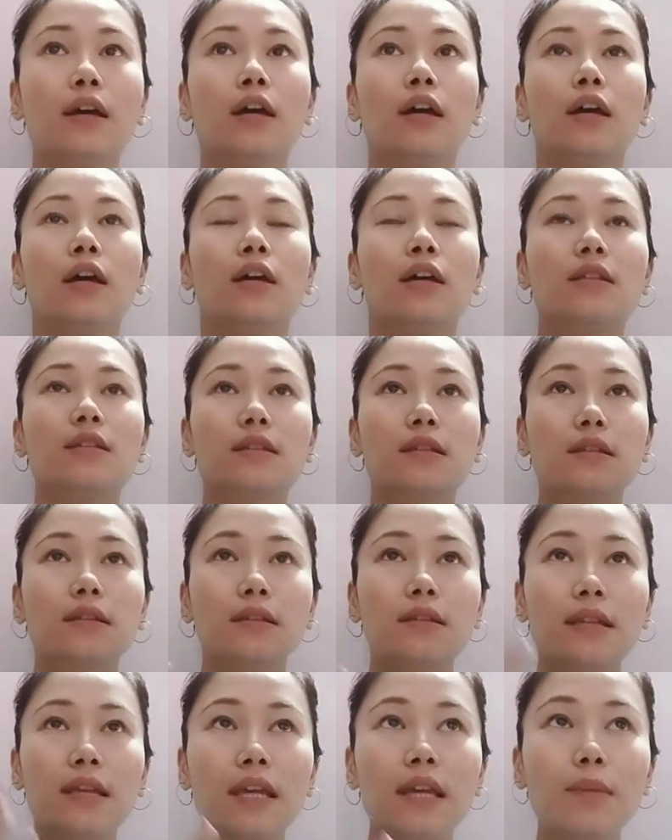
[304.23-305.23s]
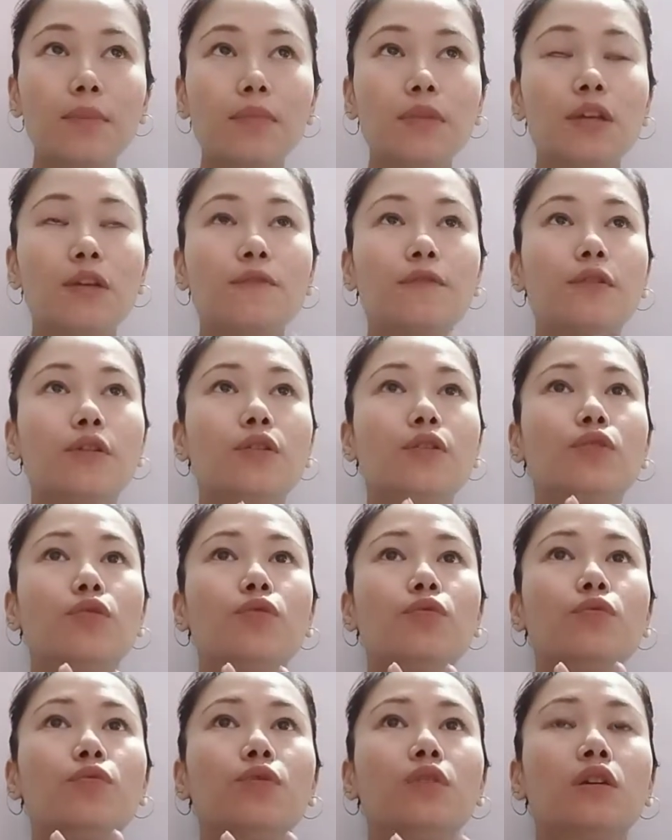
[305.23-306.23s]
It's a name given
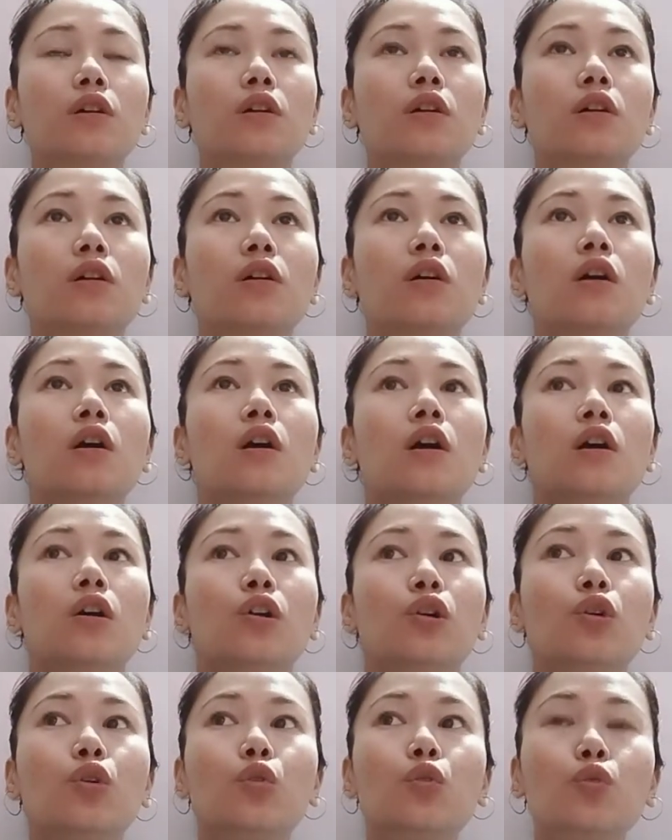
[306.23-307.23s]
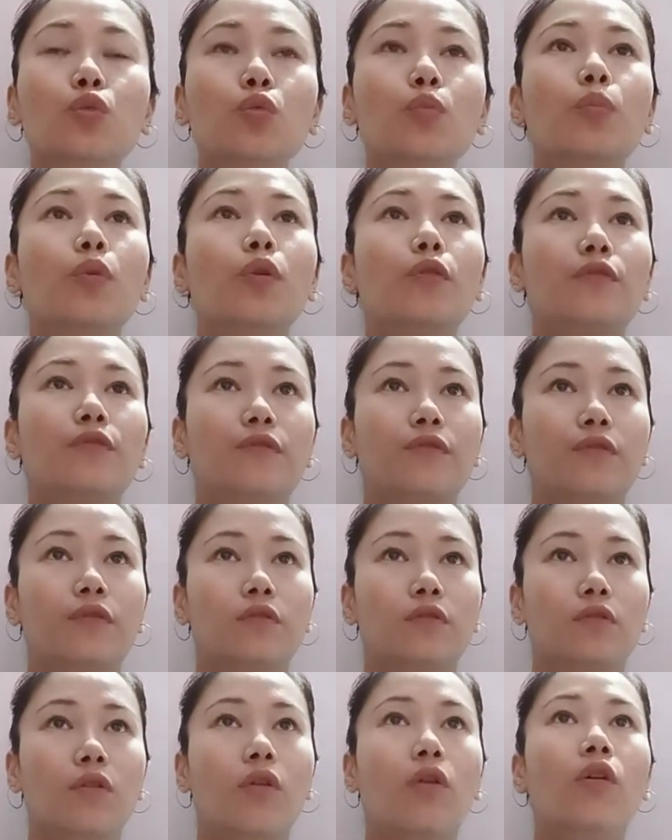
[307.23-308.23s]
to the group of
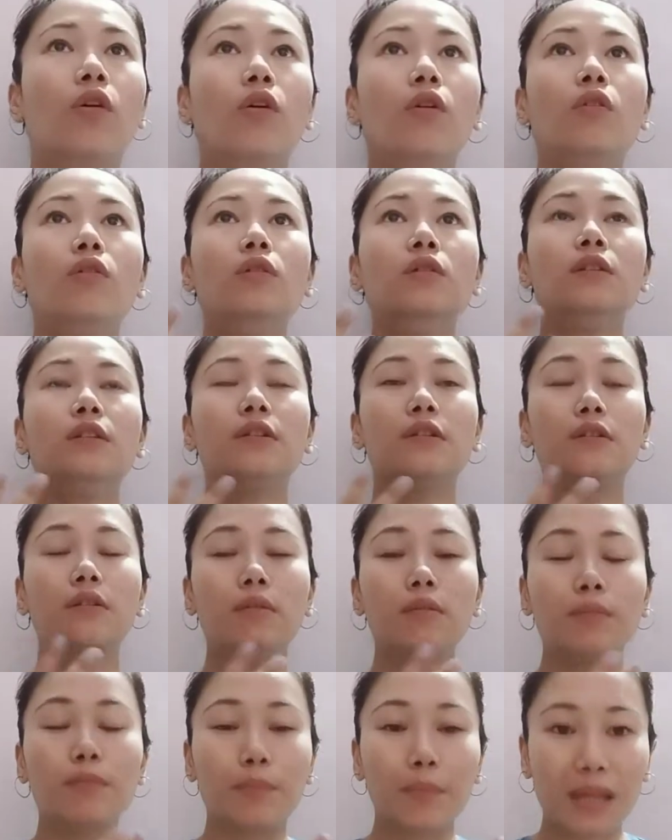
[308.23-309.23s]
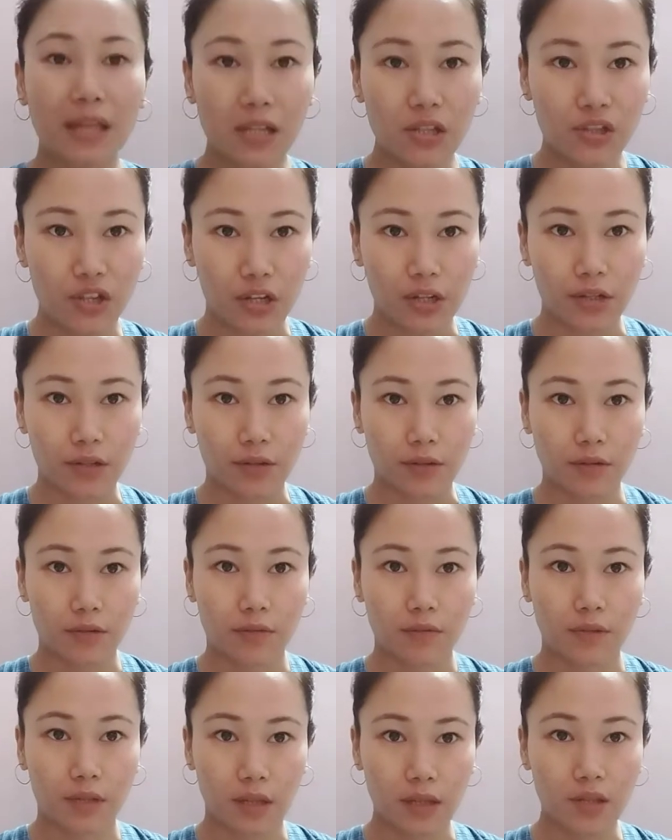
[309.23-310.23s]
all the male gender.
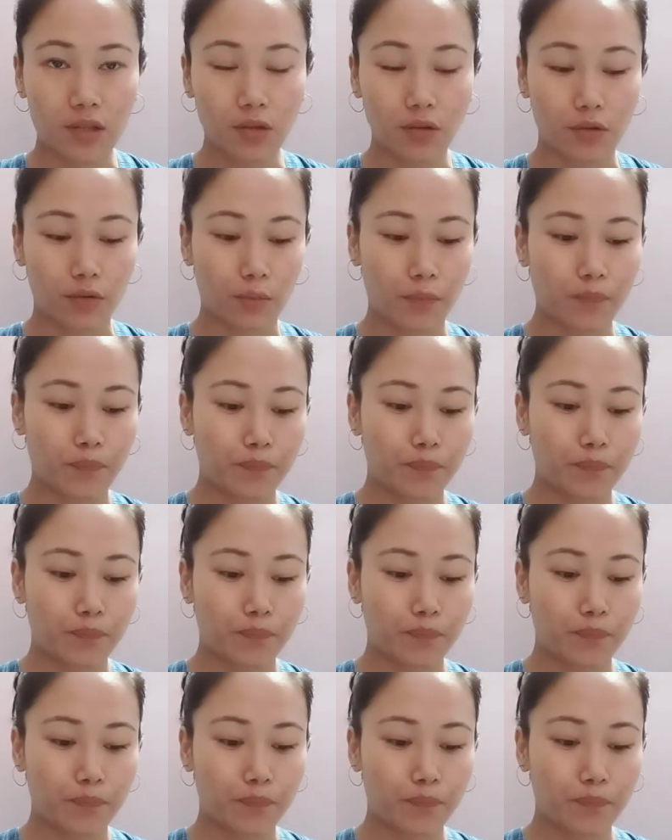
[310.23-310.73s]
Yes or no?